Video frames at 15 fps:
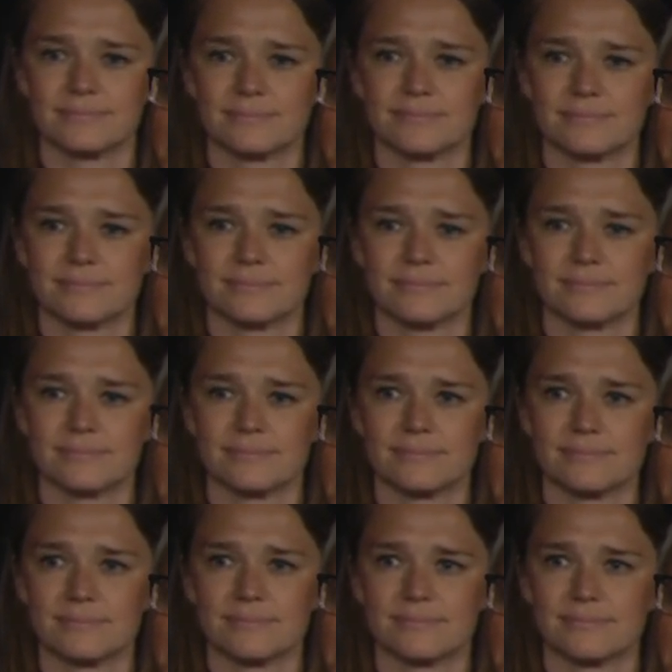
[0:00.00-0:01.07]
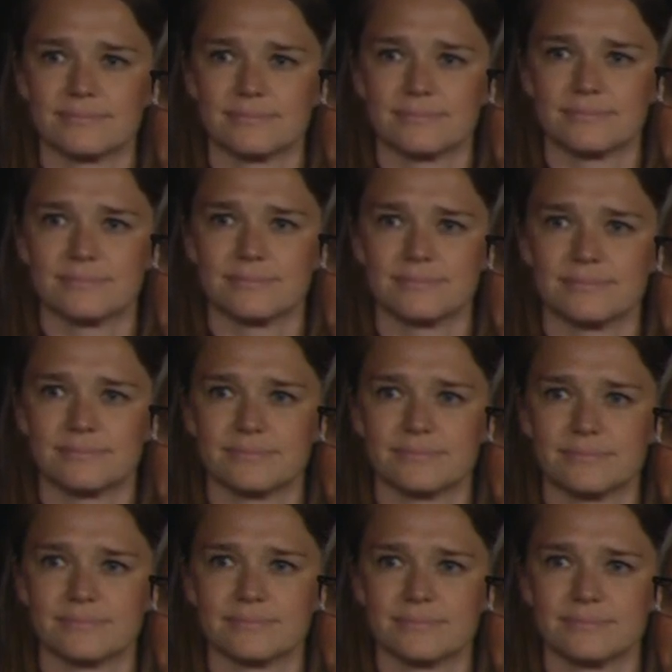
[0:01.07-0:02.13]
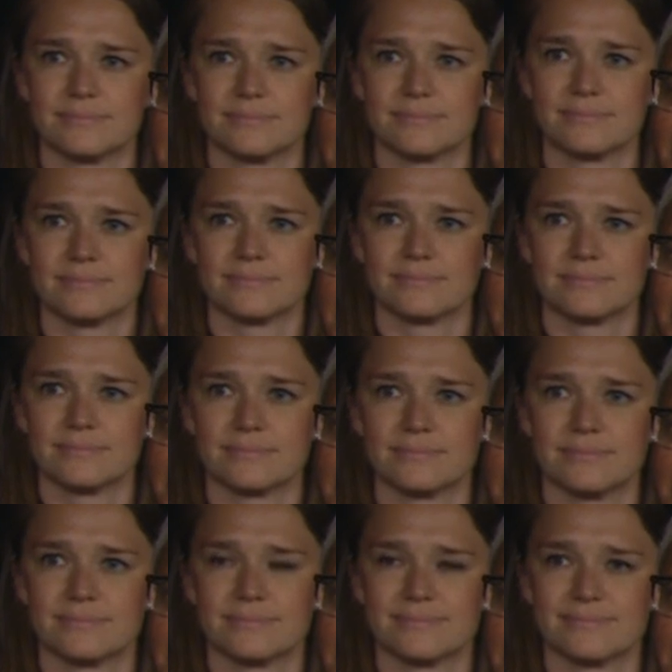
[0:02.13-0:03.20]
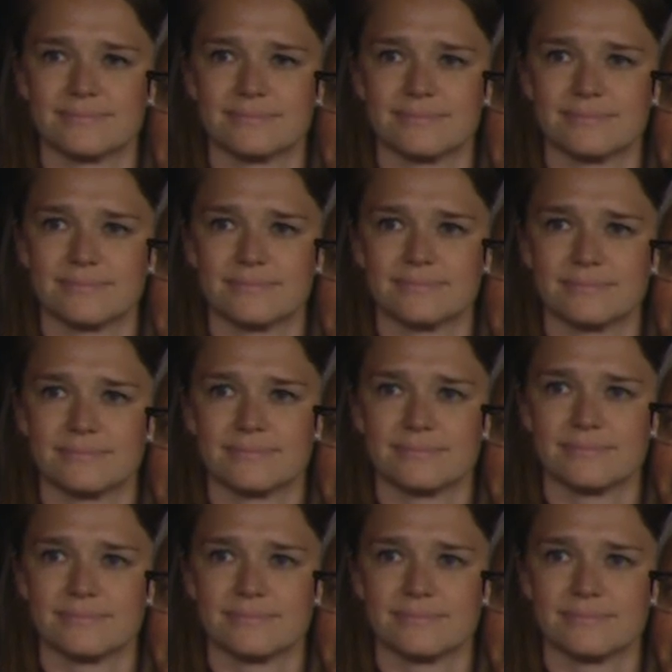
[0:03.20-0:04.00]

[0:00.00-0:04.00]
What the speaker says: (silent)